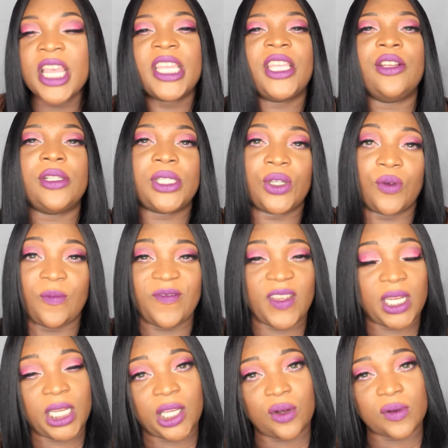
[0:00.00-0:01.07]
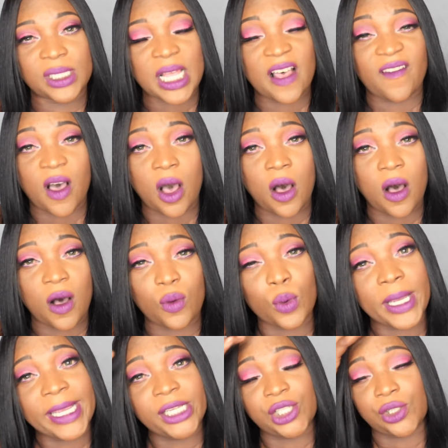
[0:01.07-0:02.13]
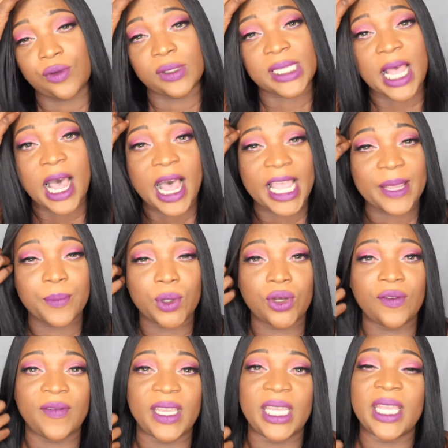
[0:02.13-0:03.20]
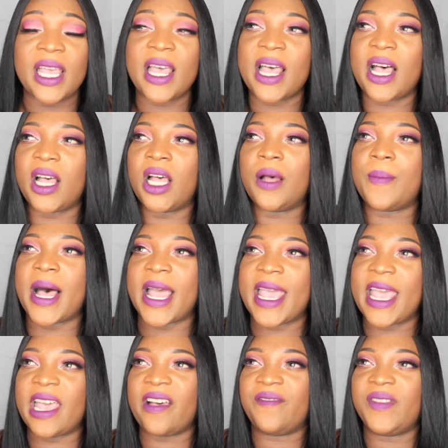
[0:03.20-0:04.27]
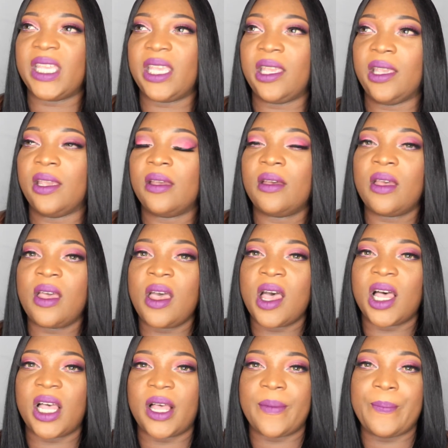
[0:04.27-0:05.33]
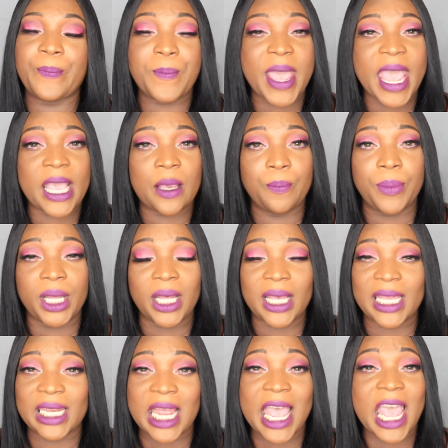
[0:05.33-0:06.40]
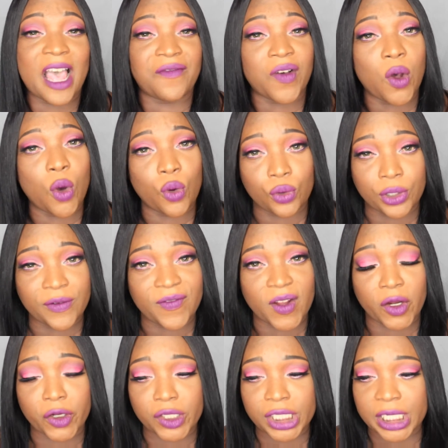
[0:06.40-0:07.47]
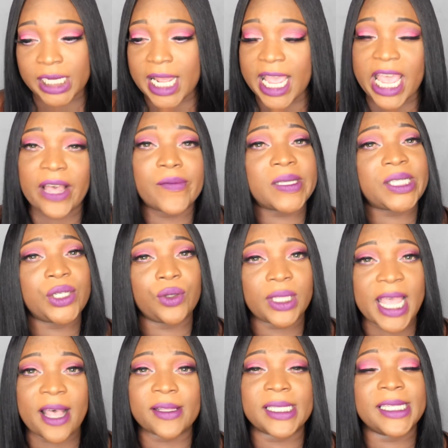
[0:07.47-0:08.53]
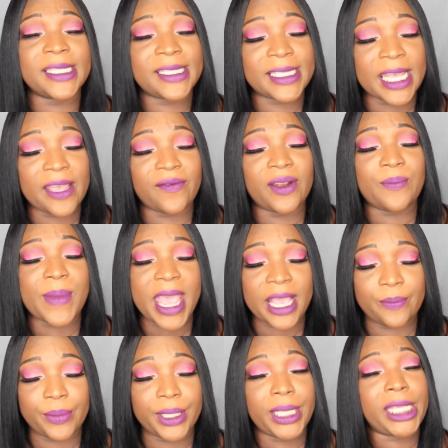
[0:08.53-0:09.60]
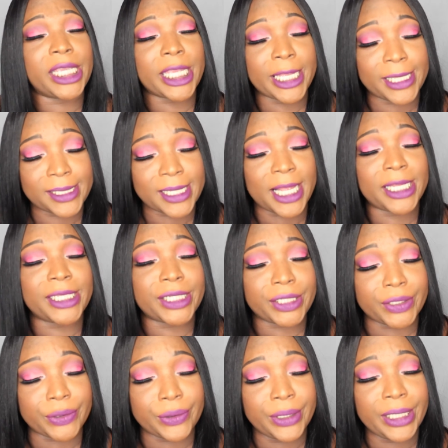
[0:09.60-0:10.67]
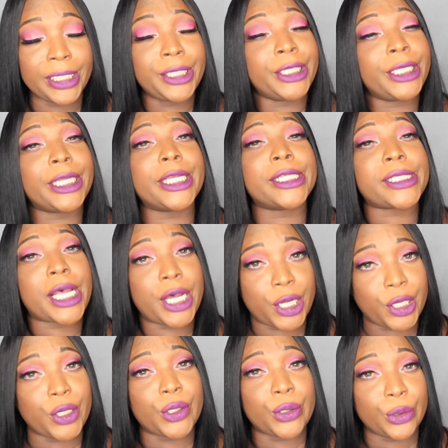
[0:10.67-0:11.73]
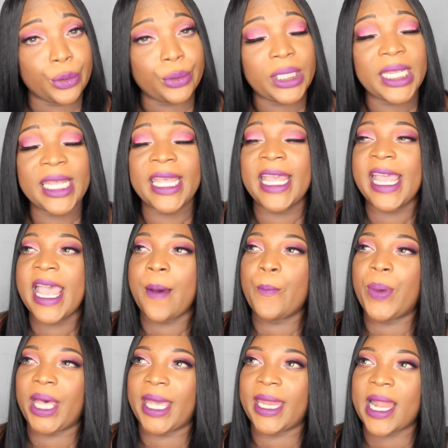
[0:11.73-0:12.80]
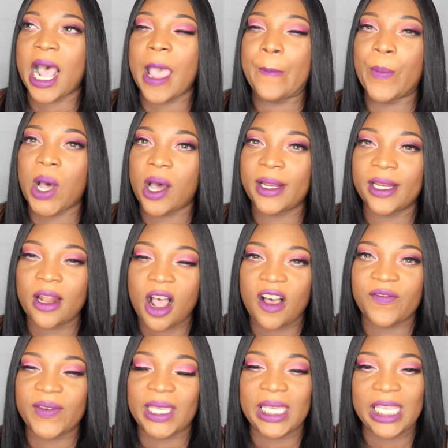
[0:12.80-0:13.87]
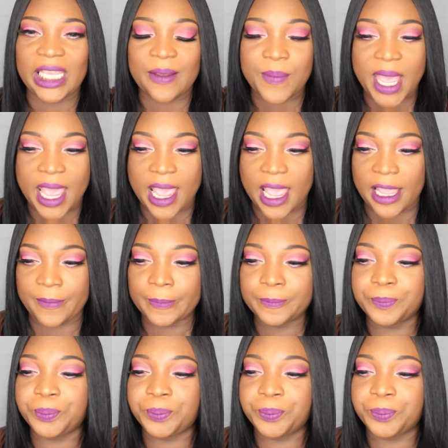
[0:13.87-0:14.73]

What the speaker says: YouTube videos, I always use iMovie. I have the MacBook, and I have an older version. I have a 2007 MacBook. Yes, I do. It's old, but I bought it off of eBay,